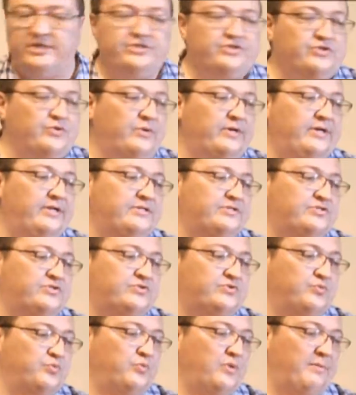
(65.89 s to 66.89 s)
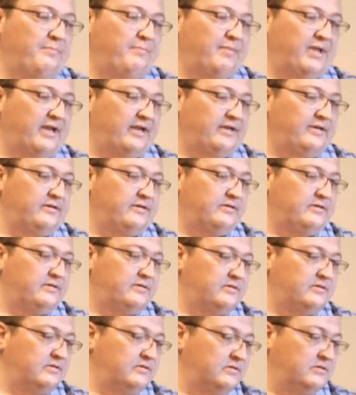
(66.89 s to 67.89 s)
first box that we're going to have here
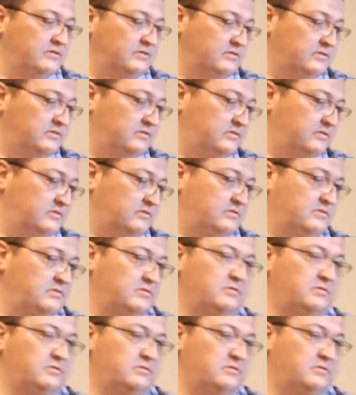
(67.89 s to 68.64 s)
is the Olympic